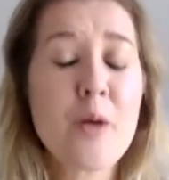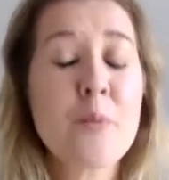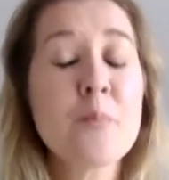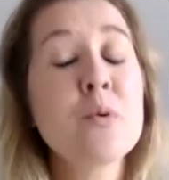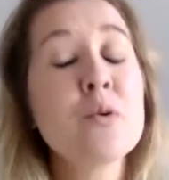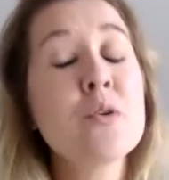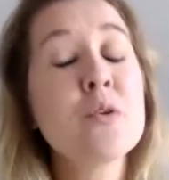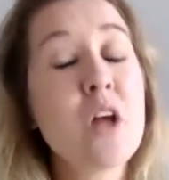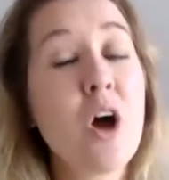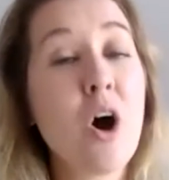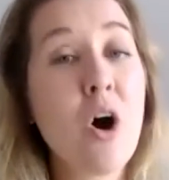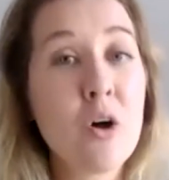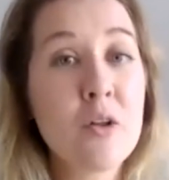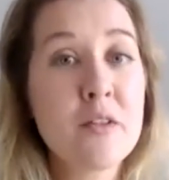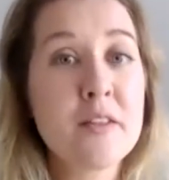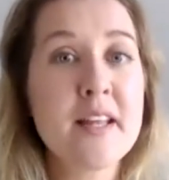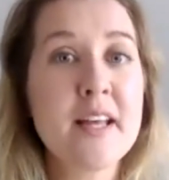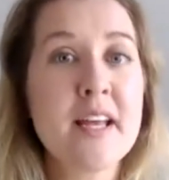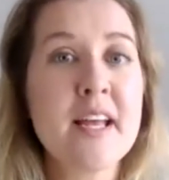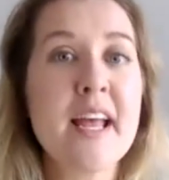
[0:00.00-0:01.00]
Put on
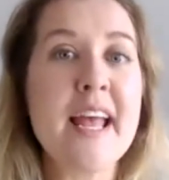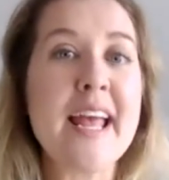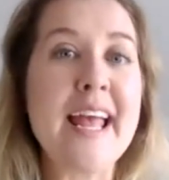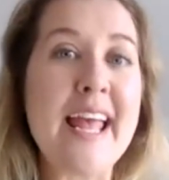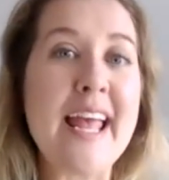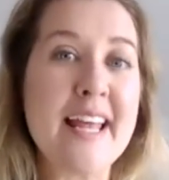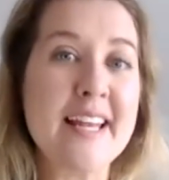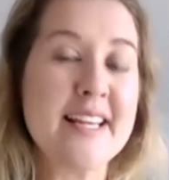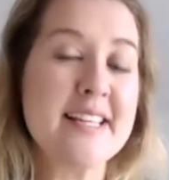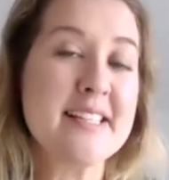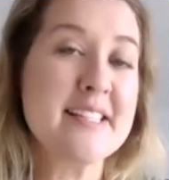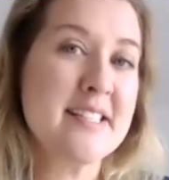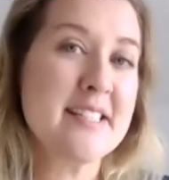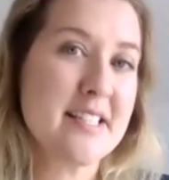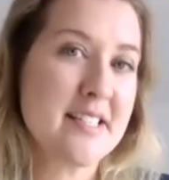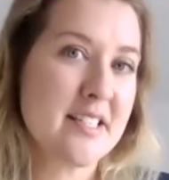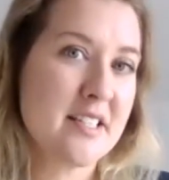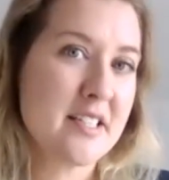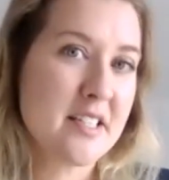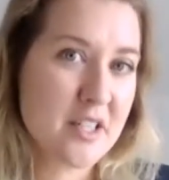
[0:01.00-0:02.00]
there any
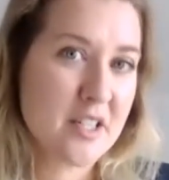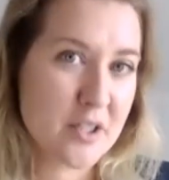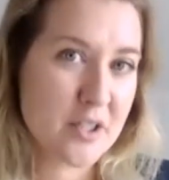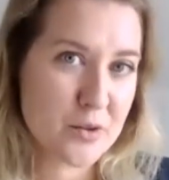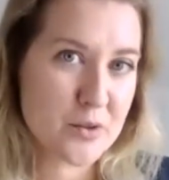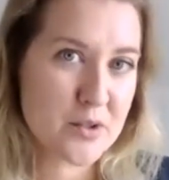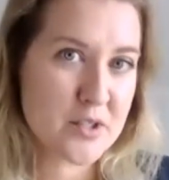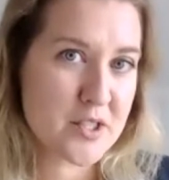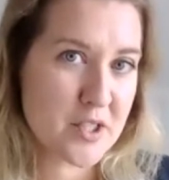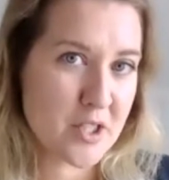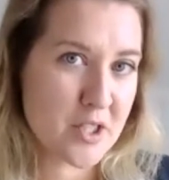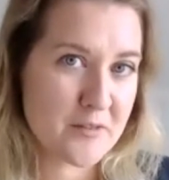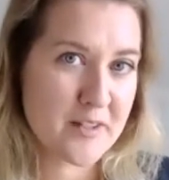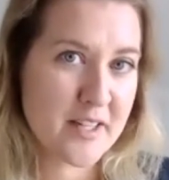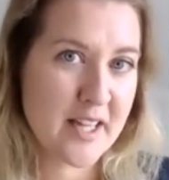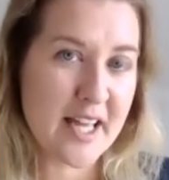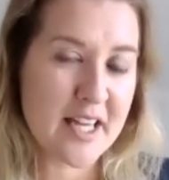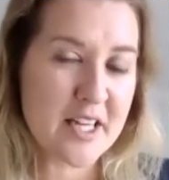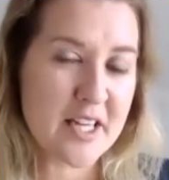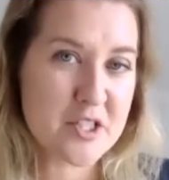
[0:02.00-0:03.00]
City and Guilds
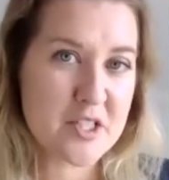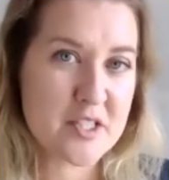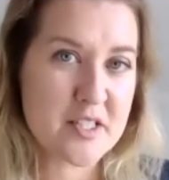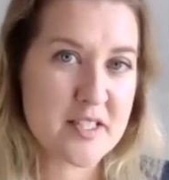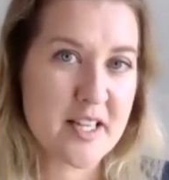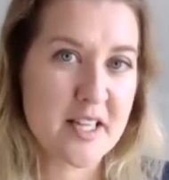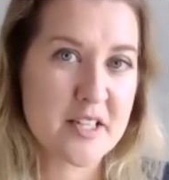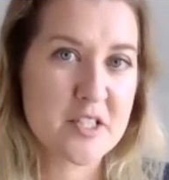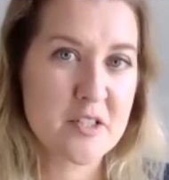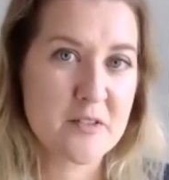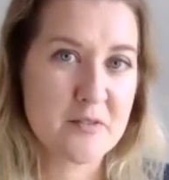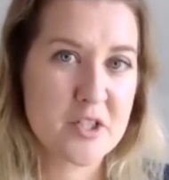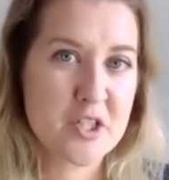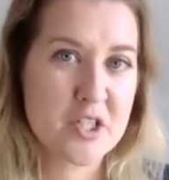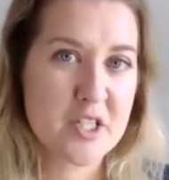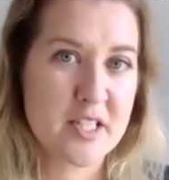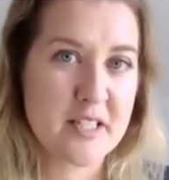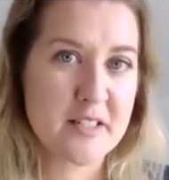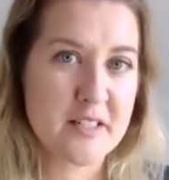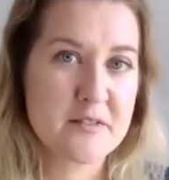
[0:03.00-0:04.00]
certification that you've
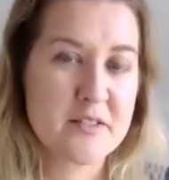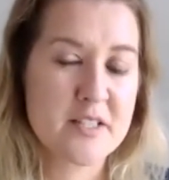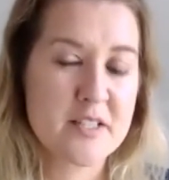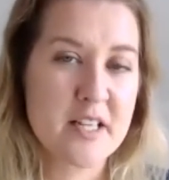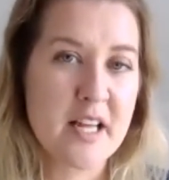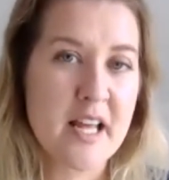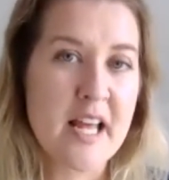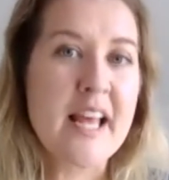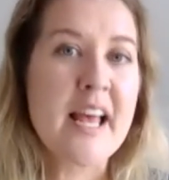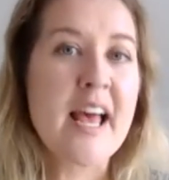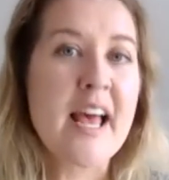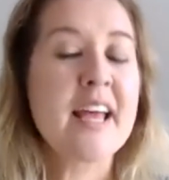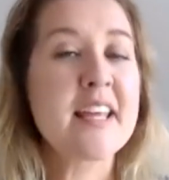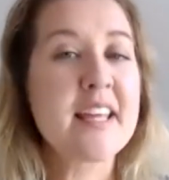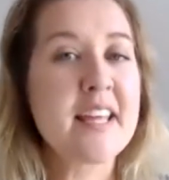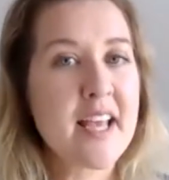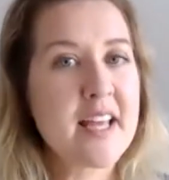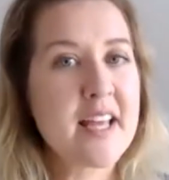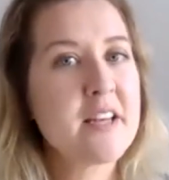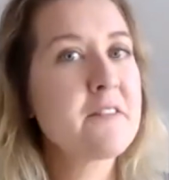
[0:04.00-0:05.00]
achieved.
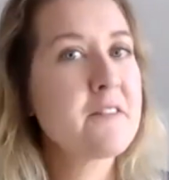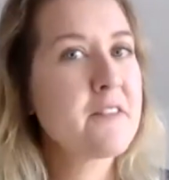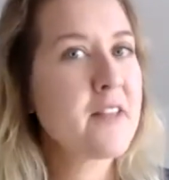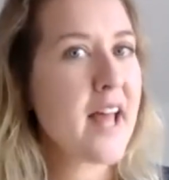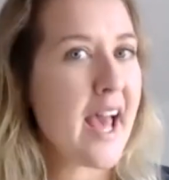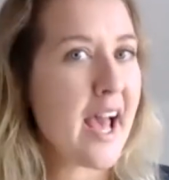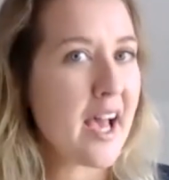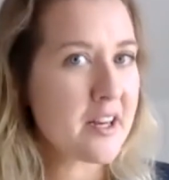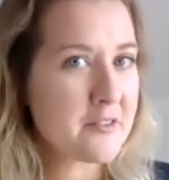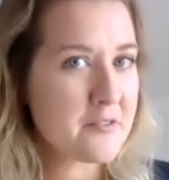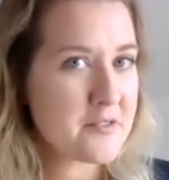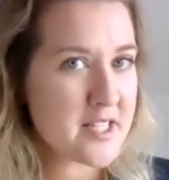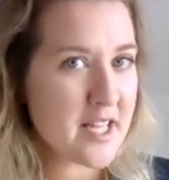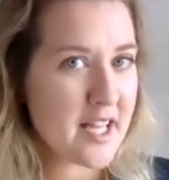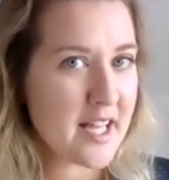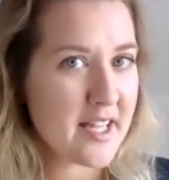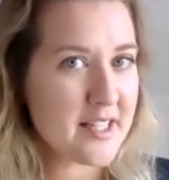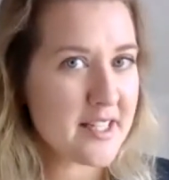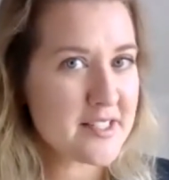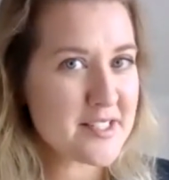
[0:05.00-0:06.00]
Again, if they're out of
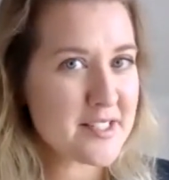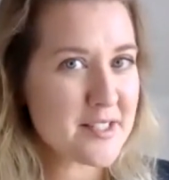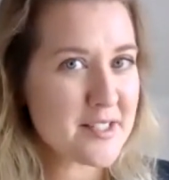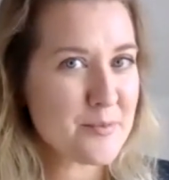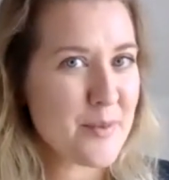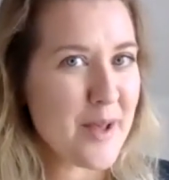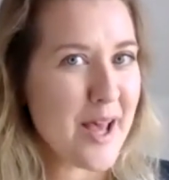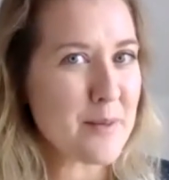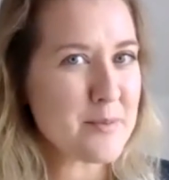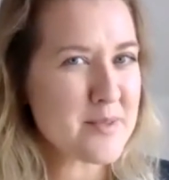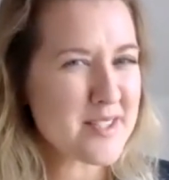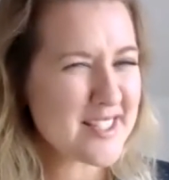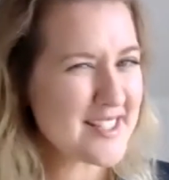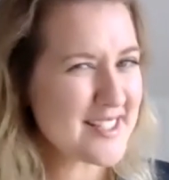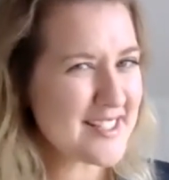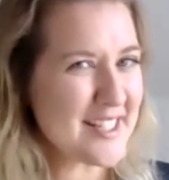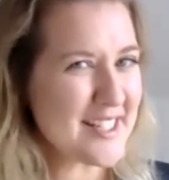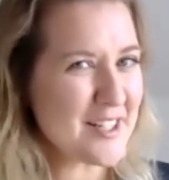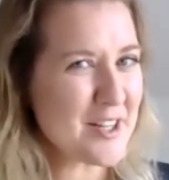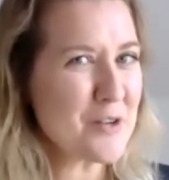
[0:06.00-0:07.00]
date, perhaps
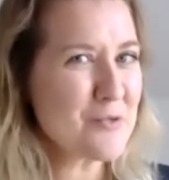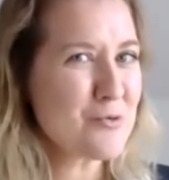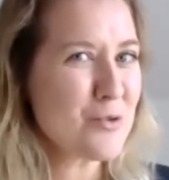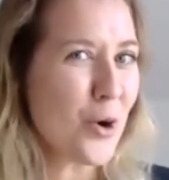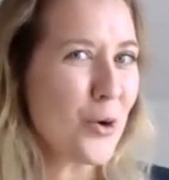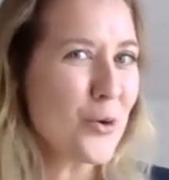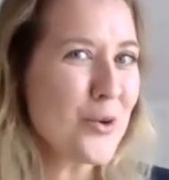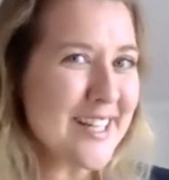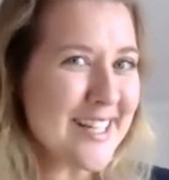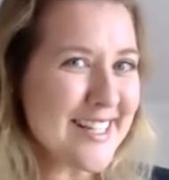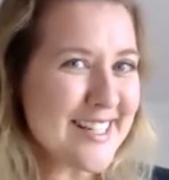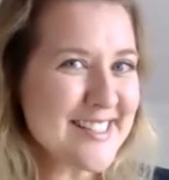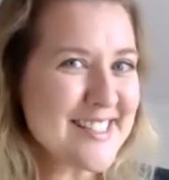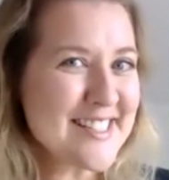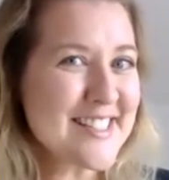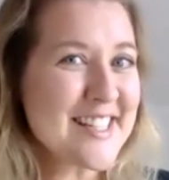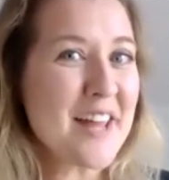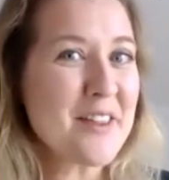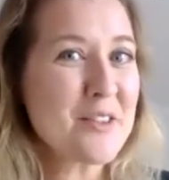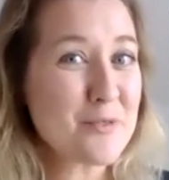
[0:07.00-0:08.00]
consider enrolling to
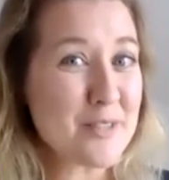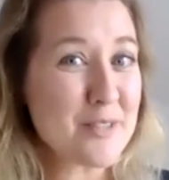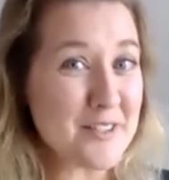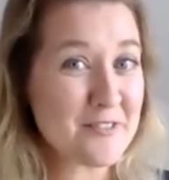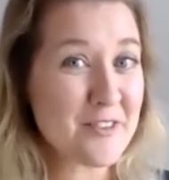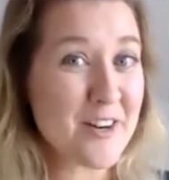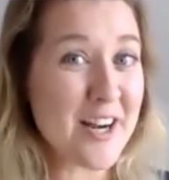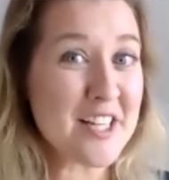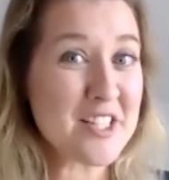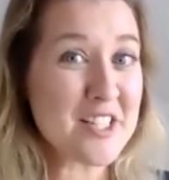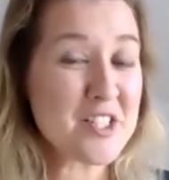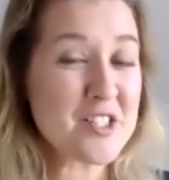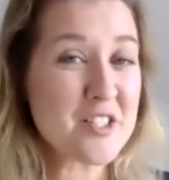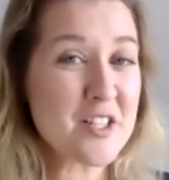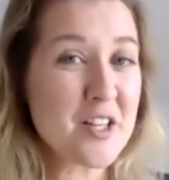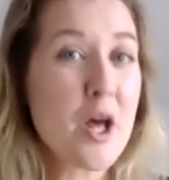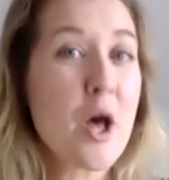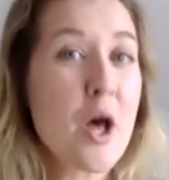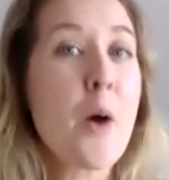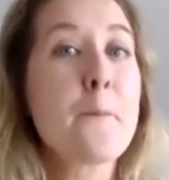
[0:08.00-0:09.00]
get refreshed,
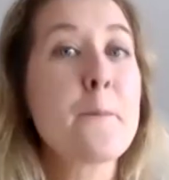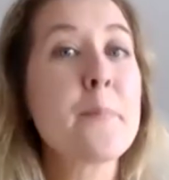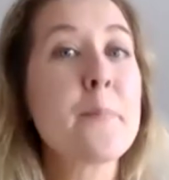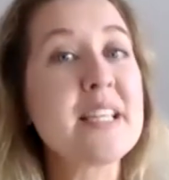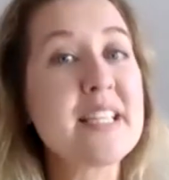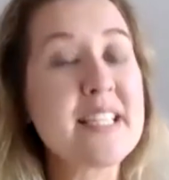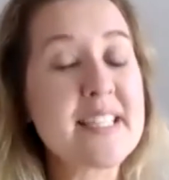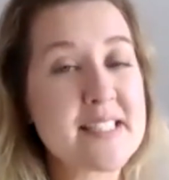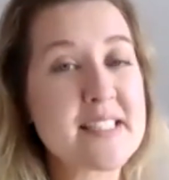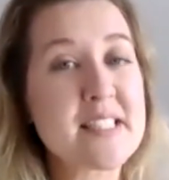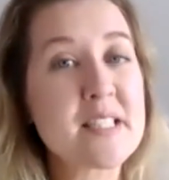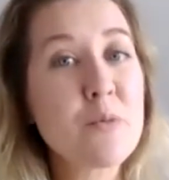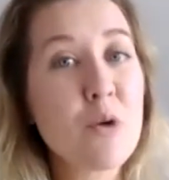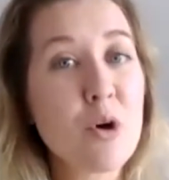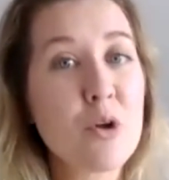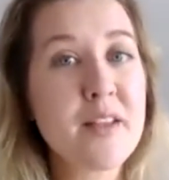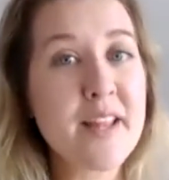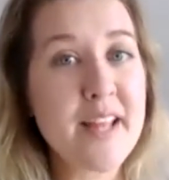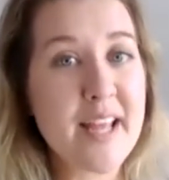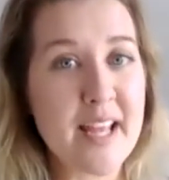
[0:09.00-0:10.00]
but list them
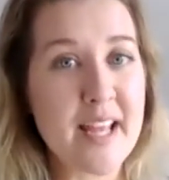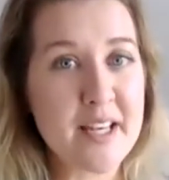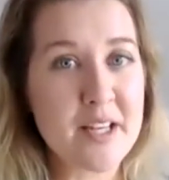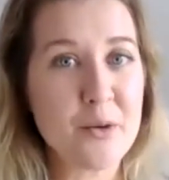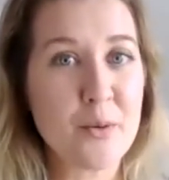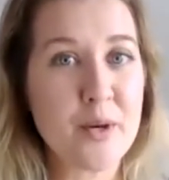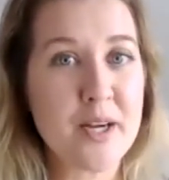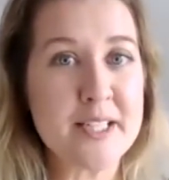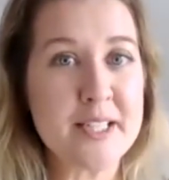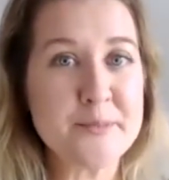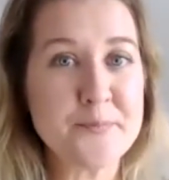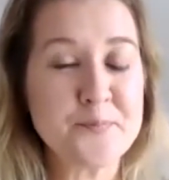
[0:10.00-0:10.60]
on there anyway.